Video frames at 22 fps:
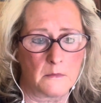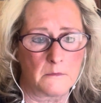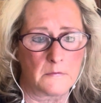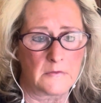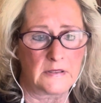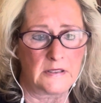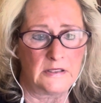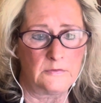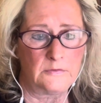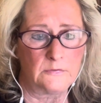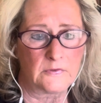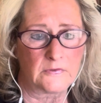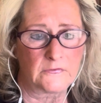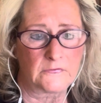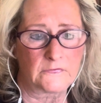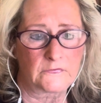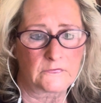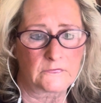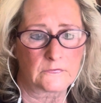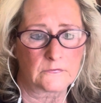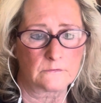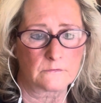He
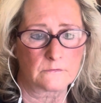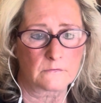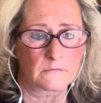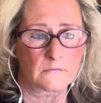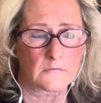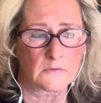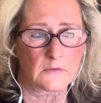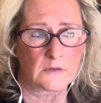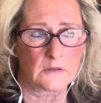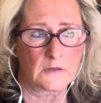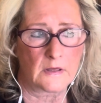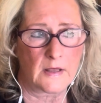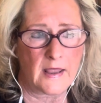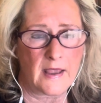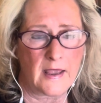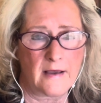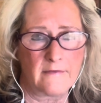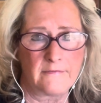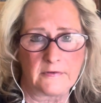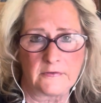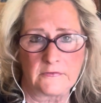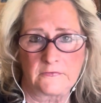was
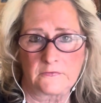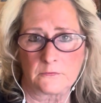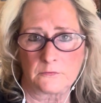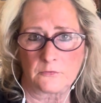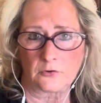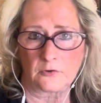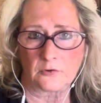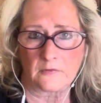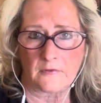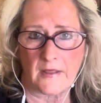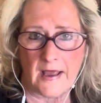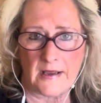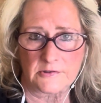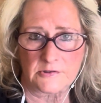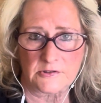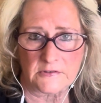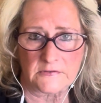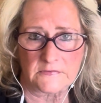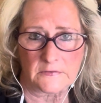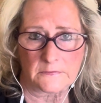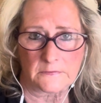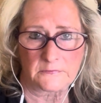having some neurologic
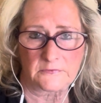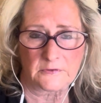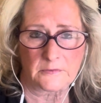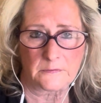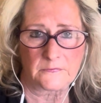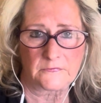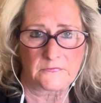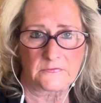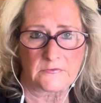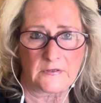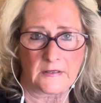symptoms,